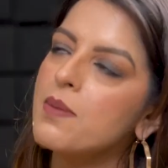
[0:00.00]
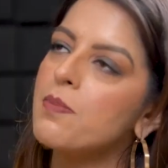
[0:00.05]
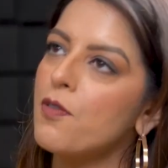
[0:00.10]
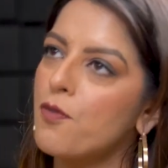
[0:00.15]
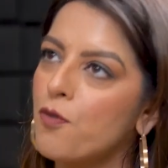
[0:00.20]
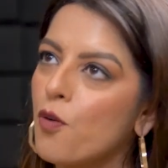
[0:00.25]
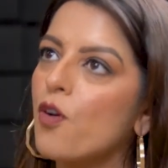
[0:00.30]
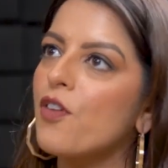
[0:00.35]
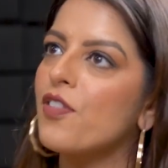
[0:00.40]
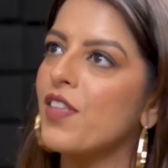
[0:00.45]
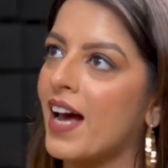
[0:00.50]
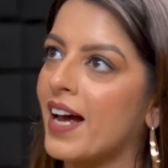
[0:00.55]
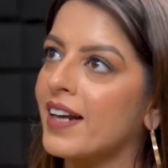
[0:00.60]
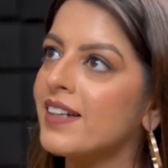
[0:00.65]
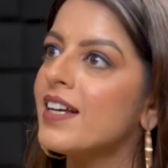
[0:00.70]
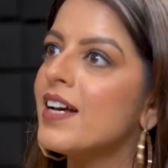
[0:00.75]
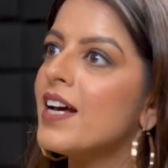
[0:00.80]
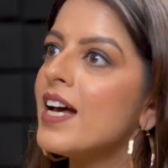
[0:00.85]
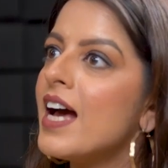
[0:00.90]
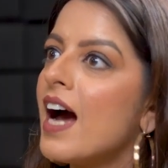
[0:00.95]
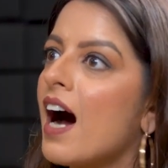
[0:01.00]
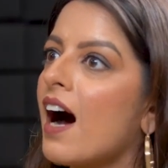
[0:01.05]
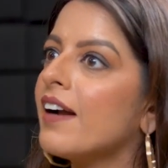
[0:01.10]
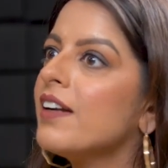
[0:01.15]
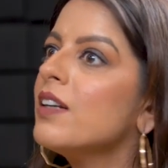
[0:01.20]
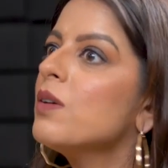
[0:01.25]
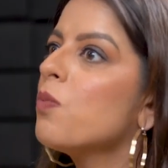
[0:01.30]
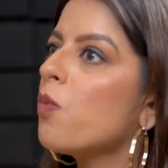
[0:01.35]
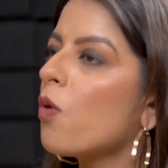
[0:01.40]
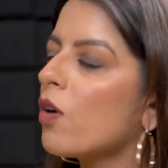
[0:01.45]
before that,
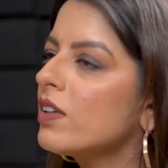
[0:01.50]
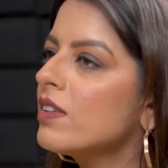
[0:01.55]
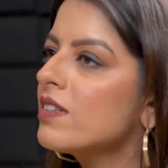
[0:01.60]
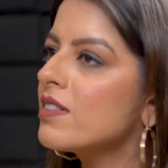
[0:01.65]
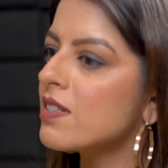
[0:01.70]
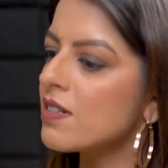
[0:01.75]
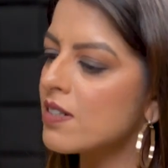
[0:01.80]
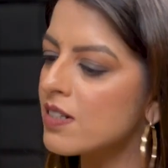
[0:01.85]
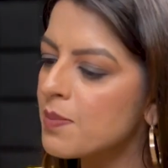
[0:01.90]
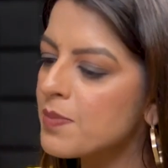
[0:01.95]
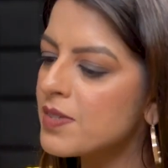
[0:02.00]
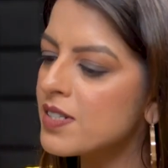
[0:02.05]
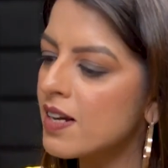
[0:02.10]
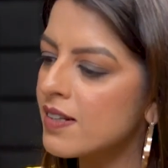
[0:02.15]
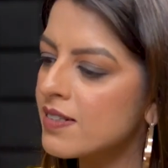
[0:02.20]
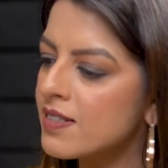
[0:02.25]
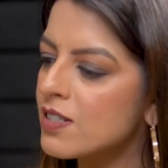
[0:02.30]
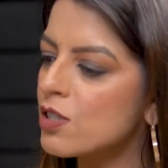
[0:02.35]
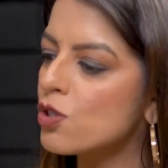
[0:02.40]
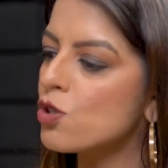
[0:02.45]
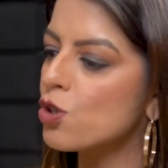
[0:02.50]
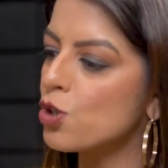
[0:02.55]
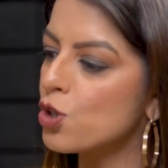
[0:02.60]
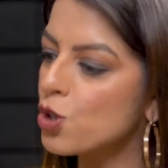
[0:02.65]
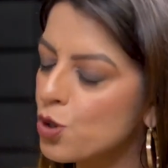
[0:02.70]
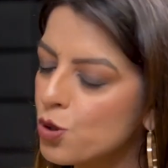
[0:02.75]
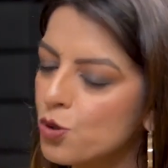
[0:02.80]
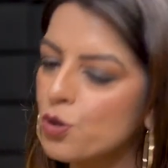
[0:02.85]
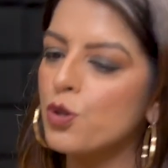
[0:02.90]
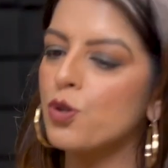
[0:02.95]
under what circumstances
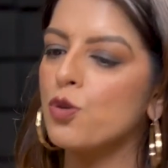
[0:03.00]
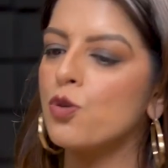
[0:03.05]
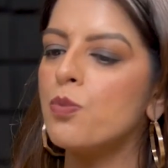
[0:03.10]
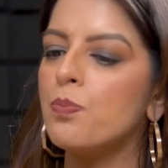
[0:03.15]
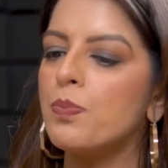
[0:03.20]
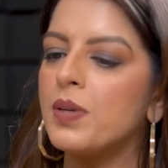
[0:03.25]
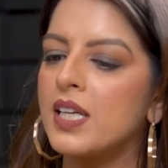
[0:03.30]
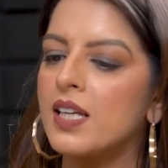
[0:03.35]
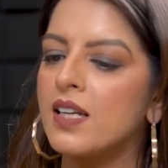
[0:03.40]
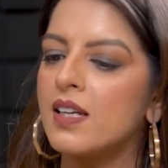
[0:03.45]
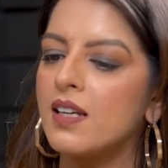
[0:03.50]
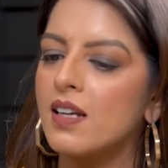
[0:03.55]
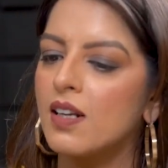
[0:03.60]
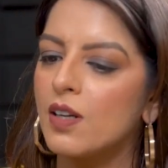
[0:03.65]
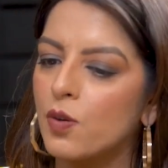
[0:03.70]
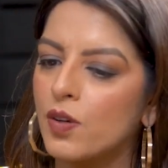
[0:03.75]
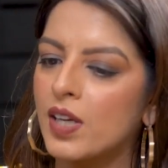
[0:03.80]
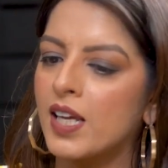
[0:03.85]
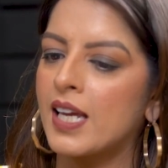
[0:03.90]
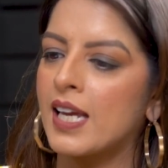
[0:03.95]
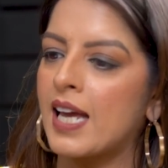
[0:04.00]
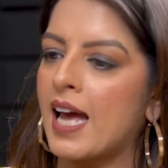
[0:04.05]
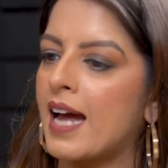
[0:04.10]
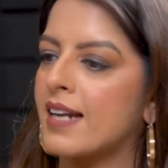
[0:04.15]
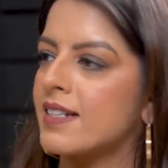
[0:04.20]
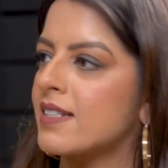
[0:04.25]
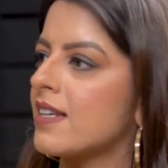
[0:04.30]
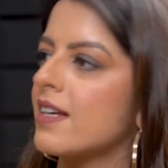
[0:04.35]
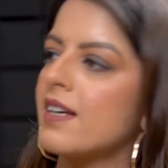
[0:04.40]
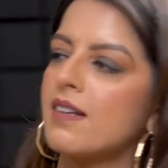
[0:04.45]
should you be looking
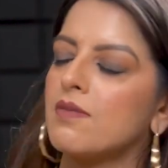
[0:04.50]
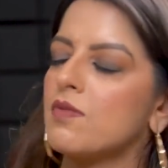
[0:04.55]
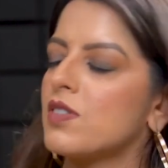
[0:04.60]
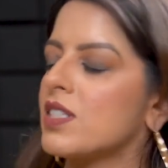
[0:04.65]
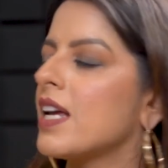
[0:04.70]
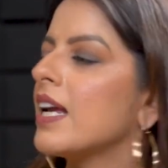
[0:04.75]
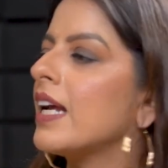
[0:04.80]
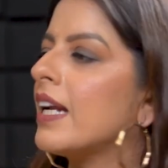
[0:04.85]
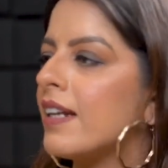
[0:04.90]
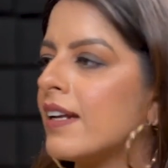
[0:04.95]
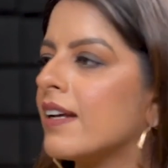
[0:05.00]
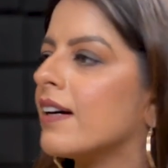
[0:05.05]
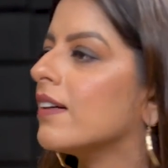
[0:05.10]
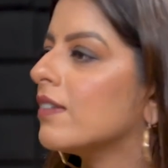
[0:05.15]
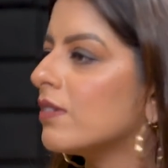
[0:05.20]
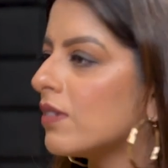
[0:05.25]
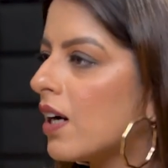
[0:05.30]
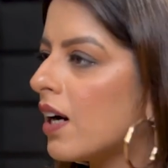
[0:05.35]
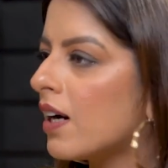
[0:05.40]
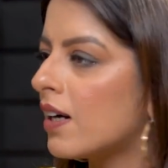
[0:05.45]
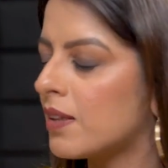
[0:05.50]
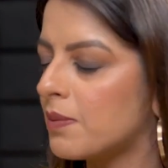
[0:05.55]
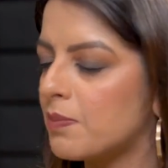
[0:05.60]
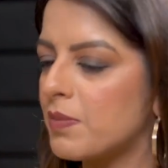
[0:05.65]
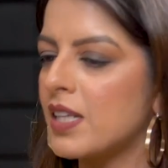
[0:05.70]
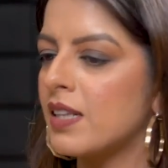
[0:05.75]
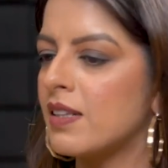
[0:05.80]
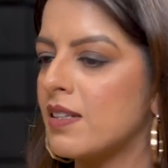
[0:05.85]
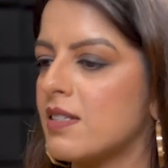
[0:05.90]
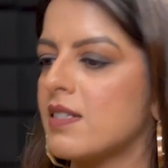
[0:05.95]
at, say India?
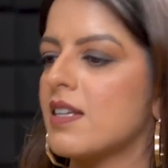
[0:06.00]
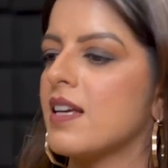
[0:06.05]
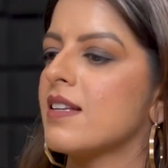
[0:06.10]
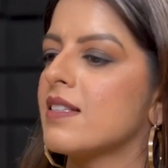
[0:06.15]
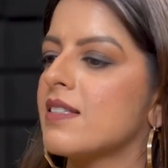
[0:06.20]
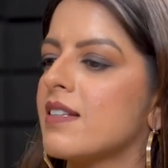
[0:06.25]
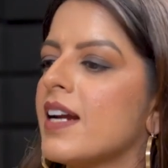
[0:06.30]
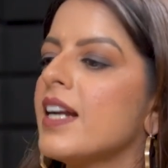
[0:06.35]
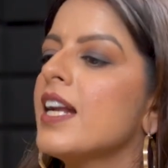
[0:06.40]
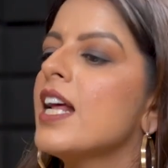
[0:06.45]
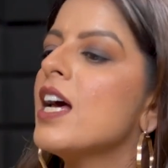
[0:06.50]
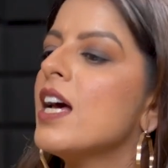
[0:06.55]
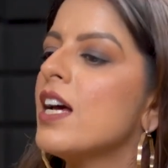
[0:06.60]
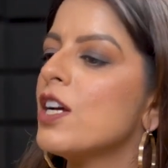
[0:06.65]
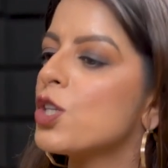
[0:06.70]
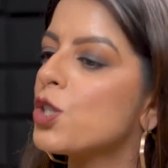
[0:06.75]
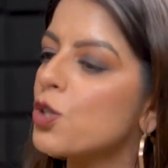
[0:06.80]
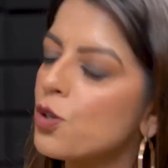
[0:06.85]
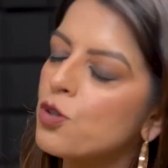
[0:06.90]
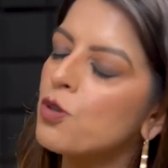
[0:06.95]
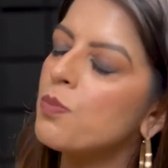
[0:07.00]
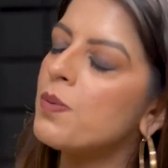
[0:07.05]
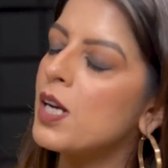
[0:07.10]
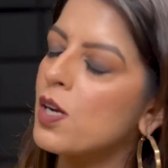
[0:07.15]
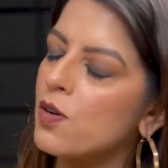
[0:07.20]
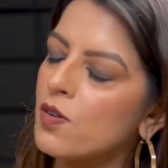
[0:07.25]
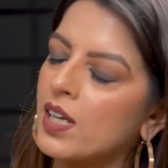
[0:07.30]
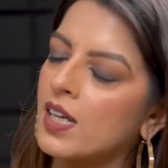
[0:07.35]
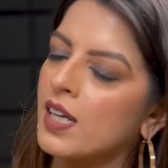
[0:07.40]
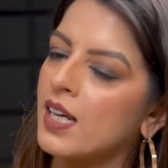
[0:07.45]
In this case, right? Should you be
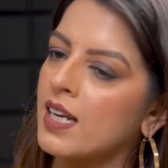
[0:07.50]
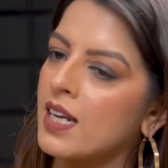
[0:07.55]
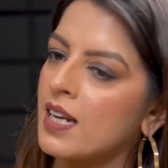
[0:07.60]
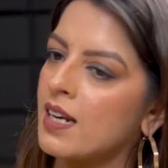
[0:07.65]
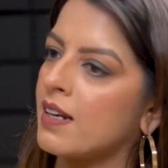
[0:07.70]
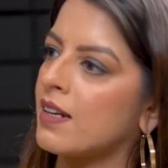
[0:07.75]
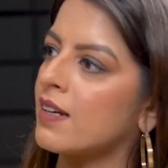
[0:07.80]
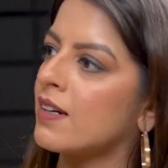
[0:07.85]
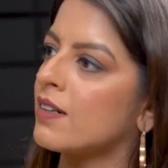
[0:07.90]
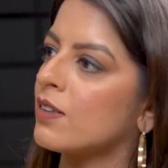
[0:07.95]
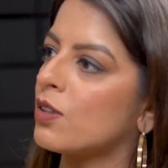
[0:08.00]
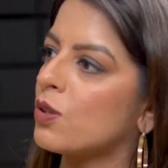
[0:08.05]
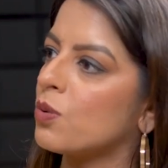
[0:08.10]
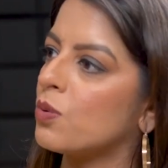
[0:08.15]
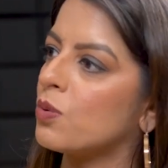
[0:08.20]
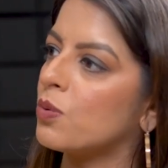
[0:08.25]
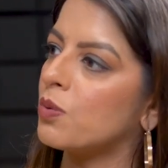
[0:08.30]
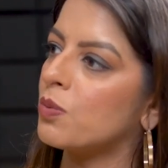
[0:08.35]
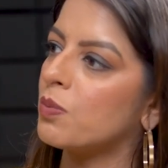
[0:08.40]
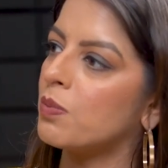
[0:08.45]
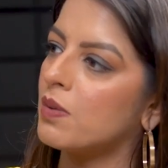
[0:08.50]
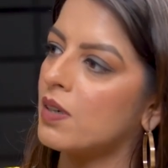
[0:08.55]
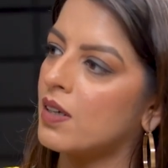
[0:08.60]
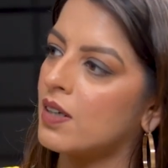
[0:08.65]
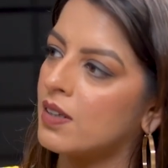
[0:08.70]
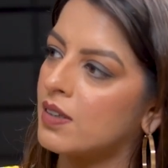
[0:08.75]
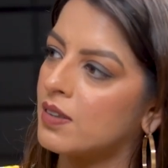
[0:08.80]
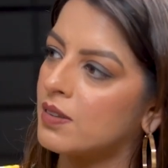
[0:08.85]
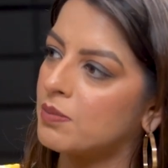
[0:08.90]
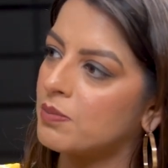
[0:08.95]
looking at India to
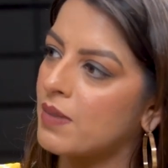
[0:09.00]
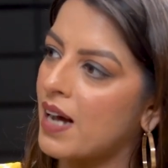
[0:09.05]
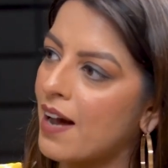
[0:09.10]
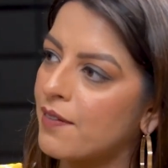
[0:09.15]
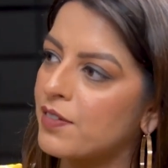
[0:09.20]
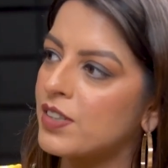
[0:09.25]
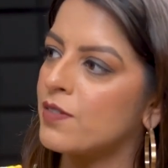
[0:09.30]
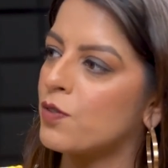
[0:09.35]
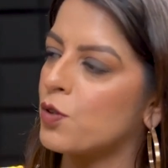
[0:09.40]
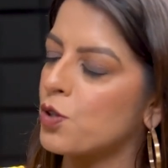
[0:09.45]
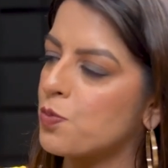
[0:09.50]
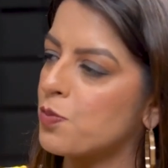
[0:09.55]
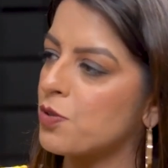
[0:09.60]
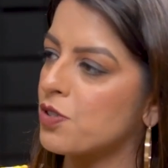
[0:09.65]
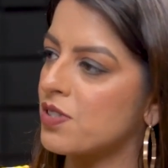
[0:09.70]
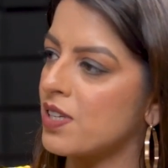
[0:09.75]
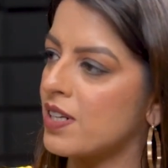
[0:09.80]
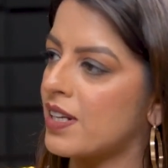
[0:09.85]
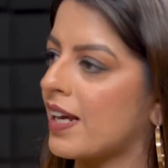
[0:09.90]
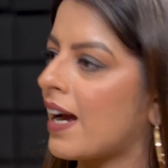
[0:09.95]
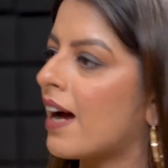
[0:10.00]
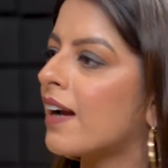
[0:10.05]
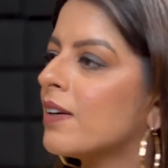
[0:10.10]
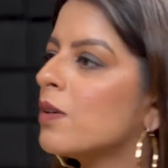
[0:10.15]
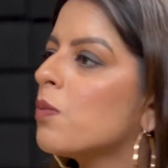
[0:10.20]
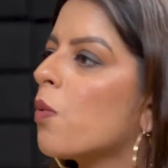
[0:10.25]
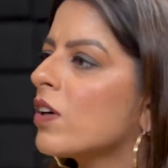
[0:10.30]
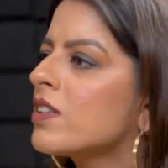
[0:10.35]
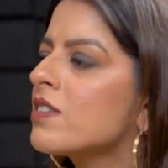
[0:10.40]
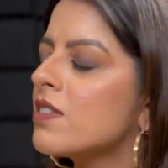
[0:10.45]
have a divorce proceeding? Under
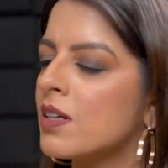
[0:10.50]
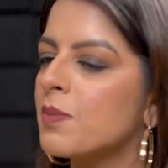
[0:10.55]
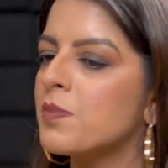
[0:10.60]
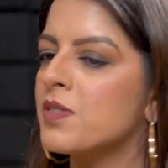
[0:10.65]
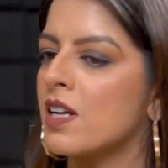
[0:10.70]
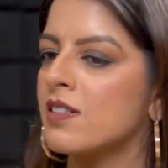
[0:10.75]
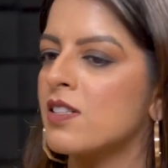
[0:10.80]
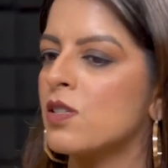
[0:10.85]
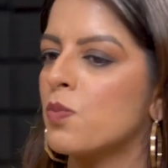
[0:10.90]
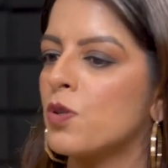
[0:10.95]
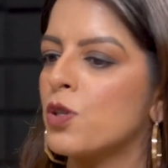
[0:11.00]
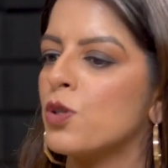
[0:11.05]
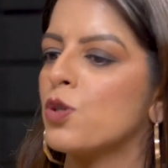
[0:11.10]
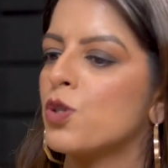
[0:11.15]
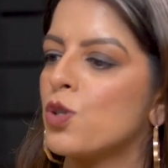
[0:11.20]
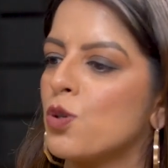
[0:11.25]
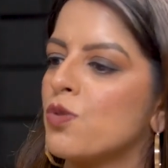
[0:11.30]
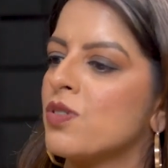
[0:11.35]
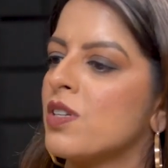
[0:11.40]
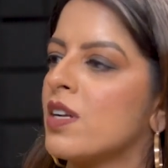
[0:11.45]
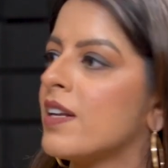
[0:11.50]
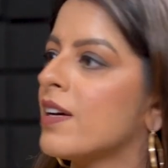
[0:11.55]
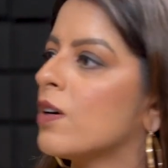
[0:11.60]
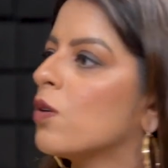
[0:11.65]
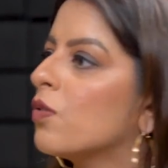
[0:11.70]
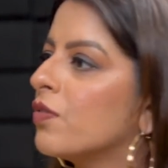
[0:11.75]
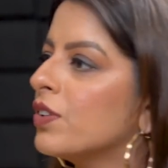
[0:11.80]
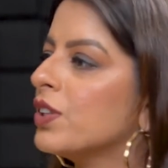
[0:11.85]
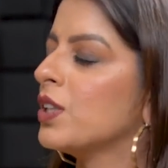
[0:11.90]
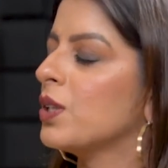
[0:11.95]
what circumstances would you choose India
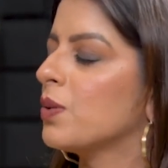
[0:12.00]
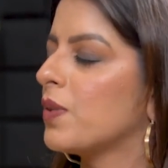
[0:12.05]
over the